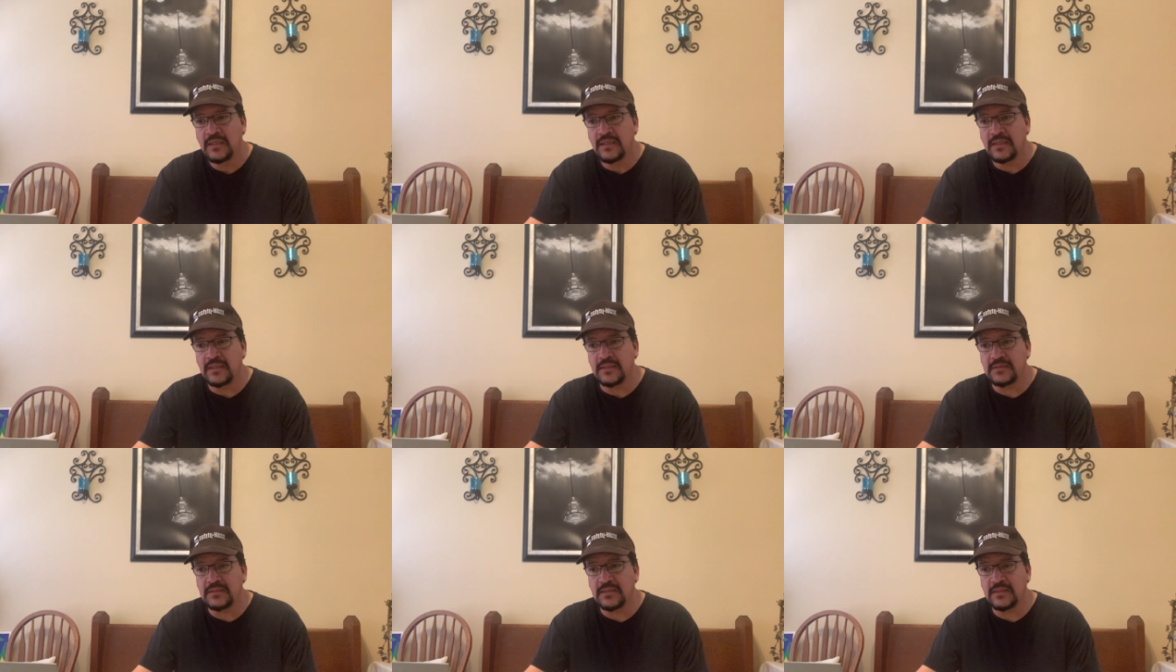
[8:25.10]

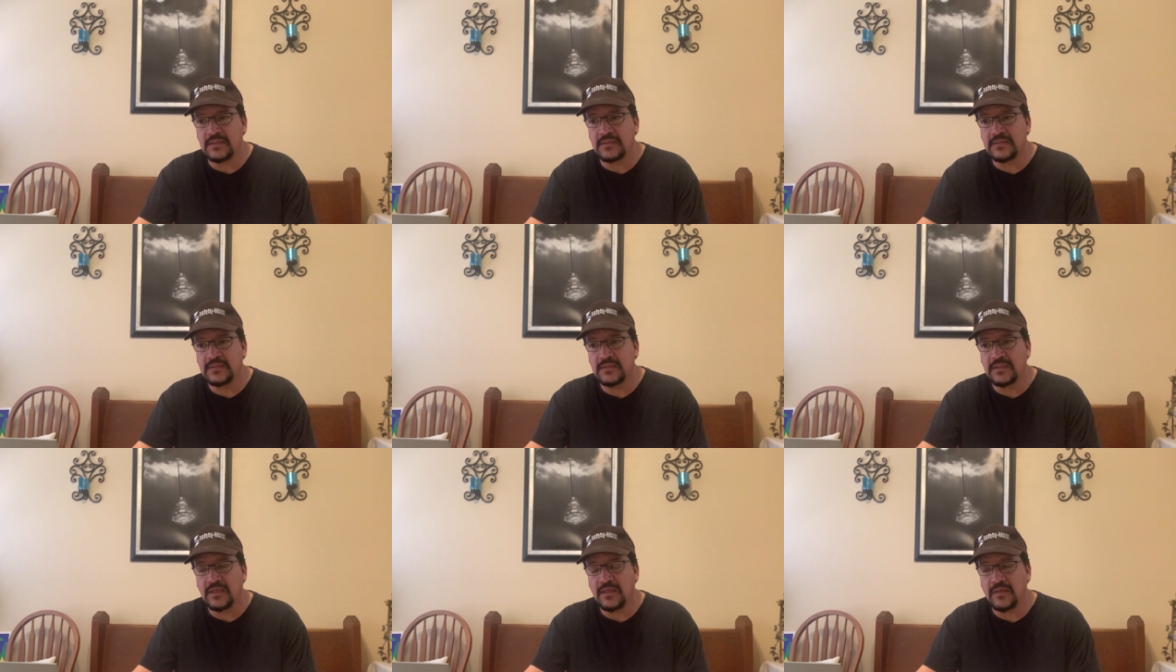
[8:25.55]

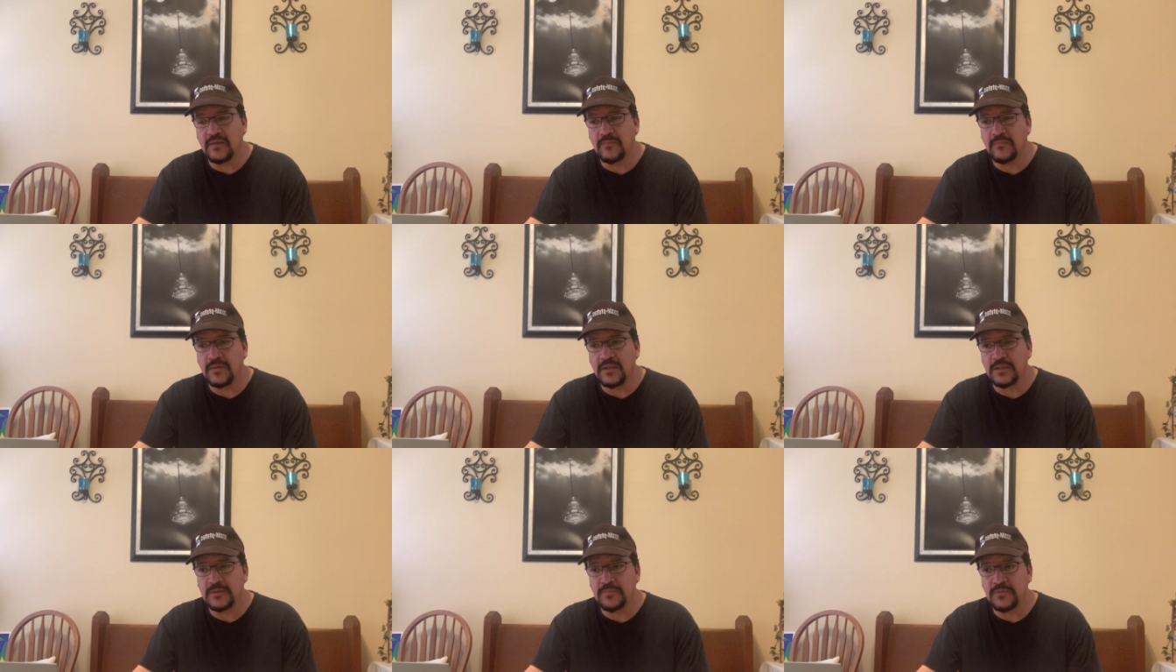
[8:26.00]

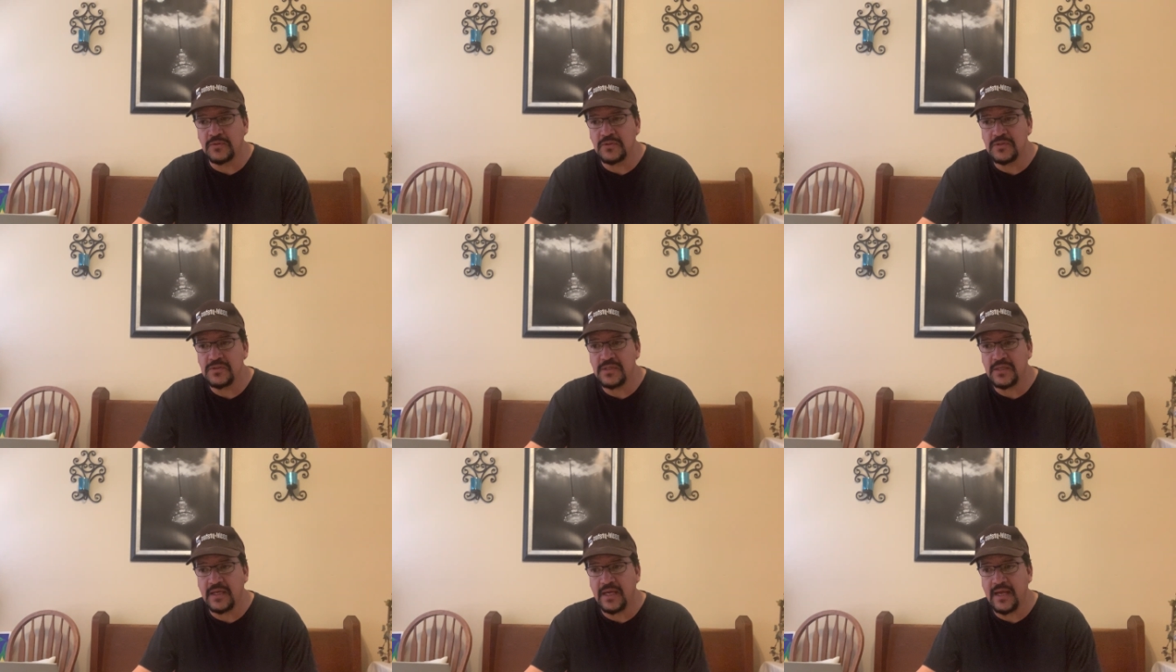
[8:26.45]
It's
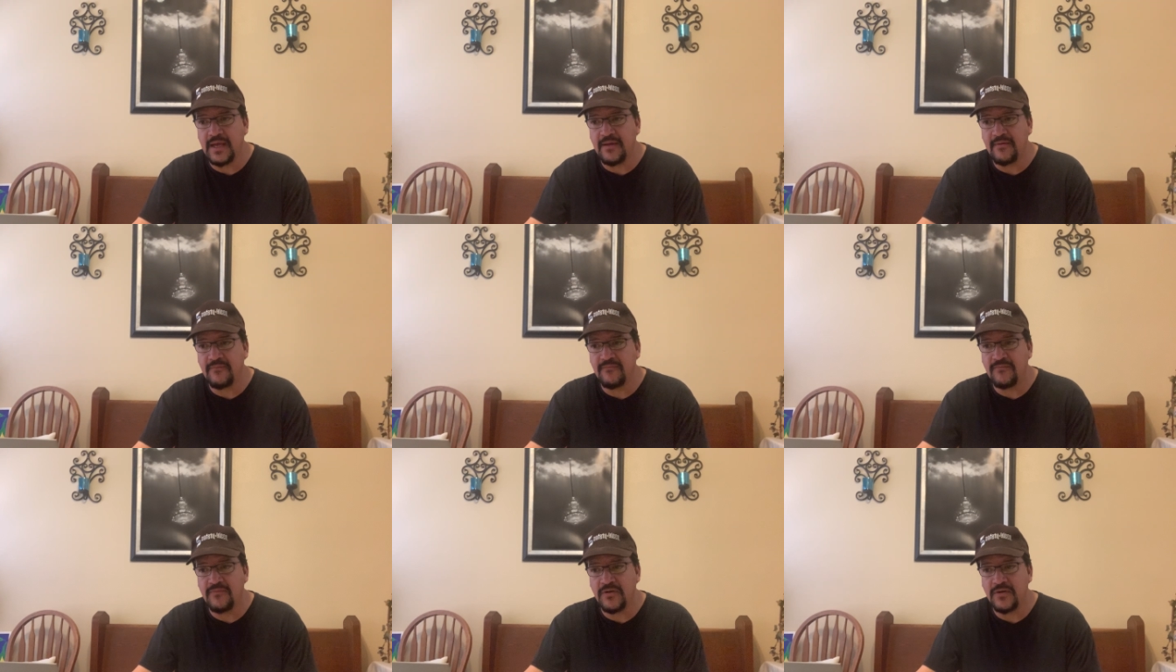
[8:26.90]
producing
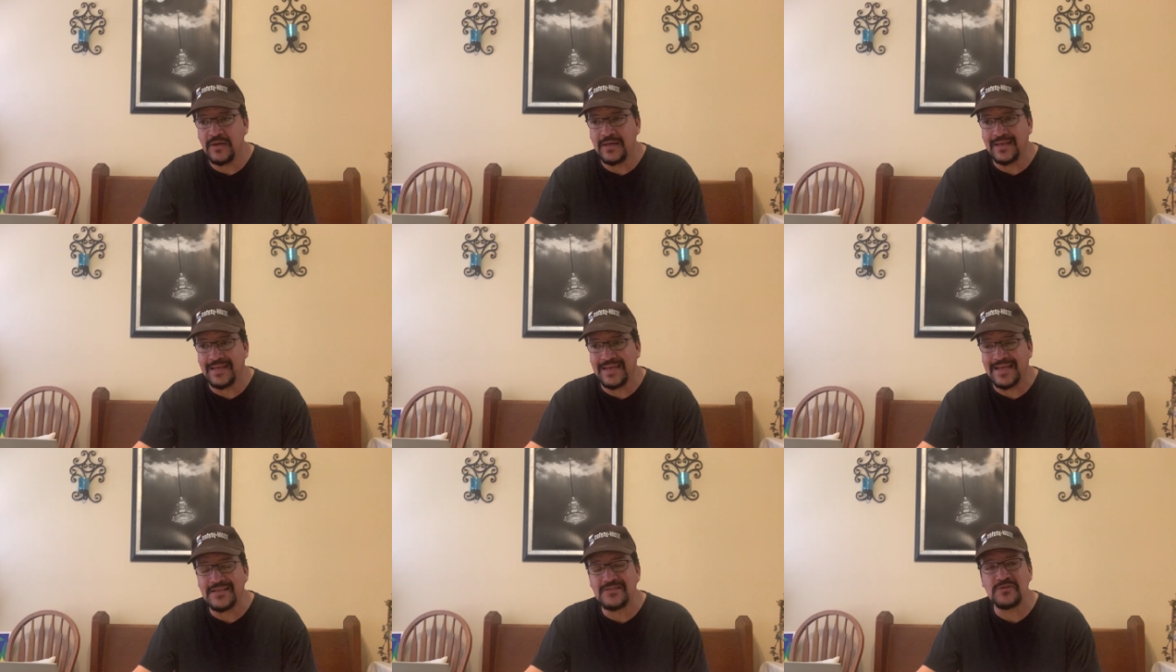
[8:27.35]
a very
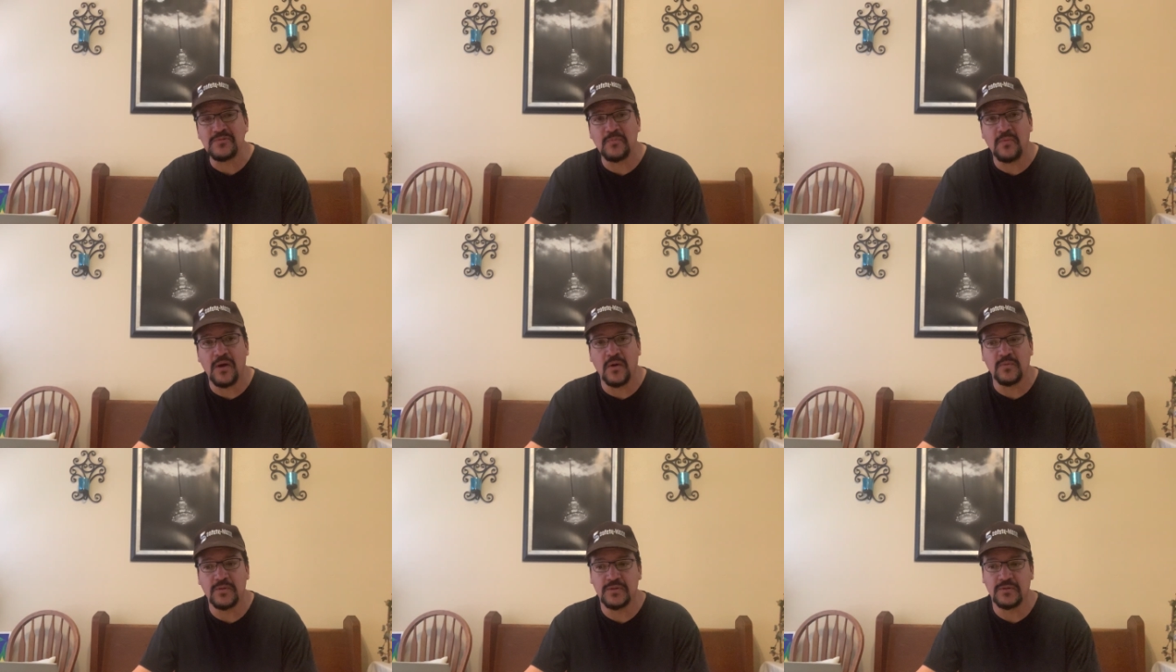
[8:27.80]
less
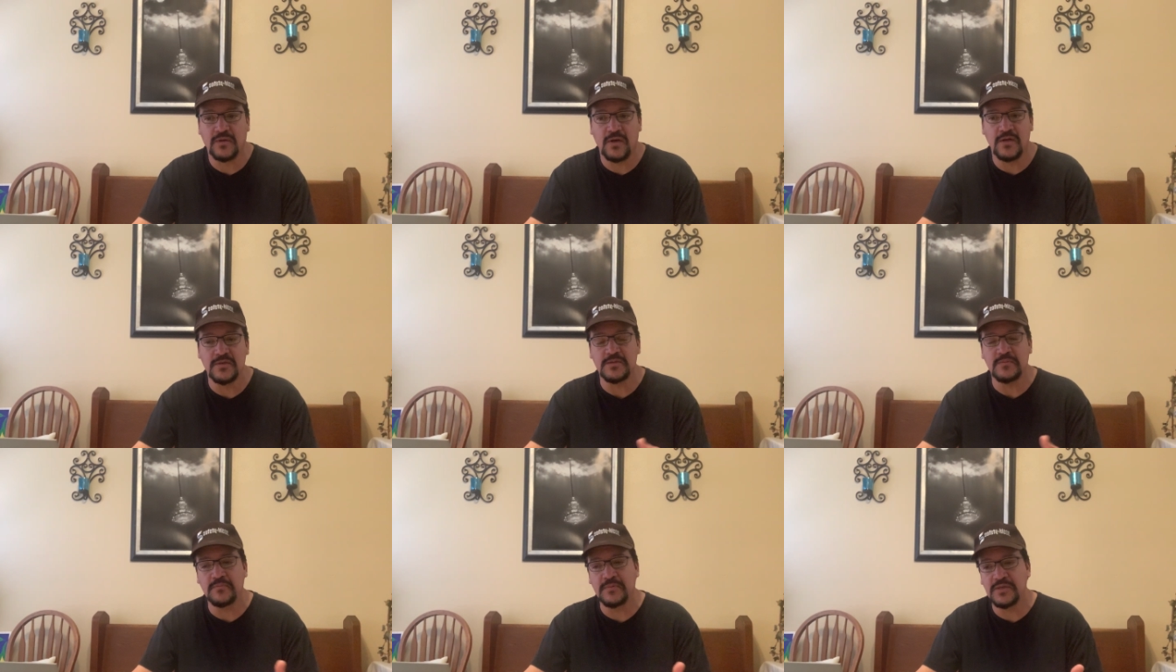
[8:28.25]
spark, which will
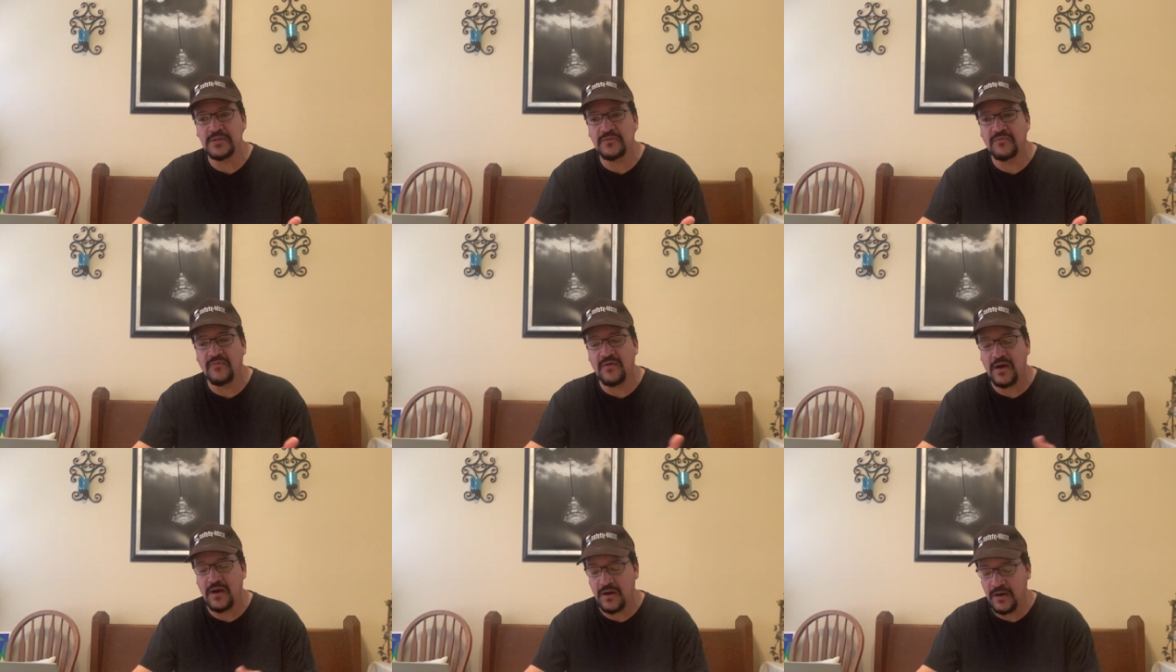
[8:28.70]
cause a
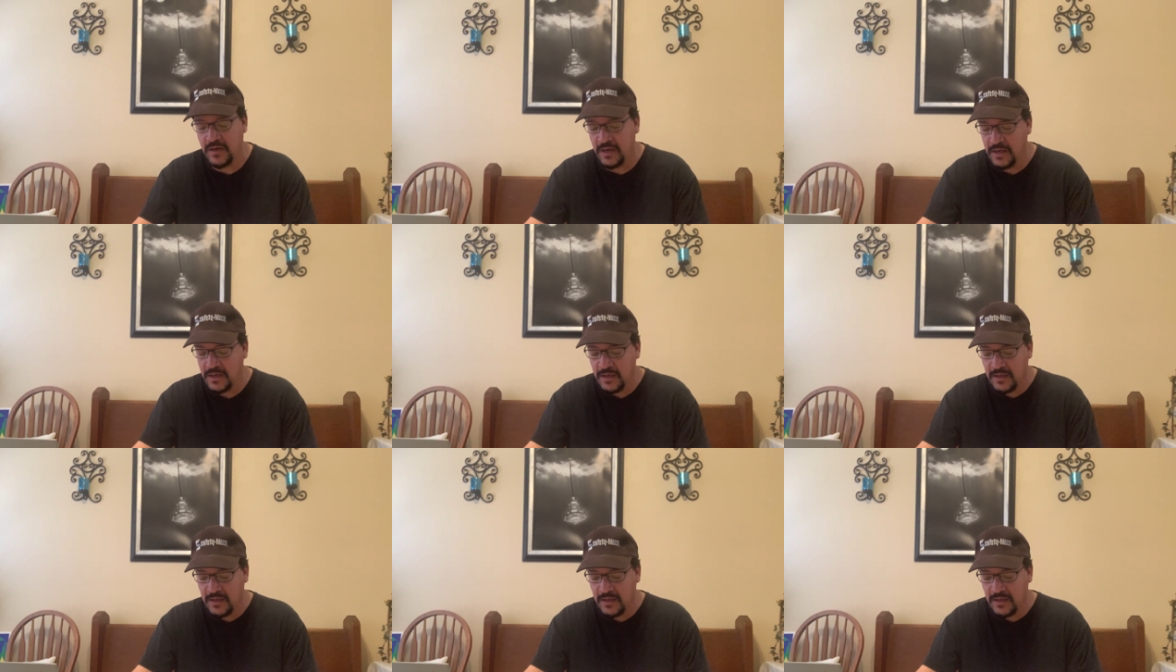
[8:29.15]
misfire.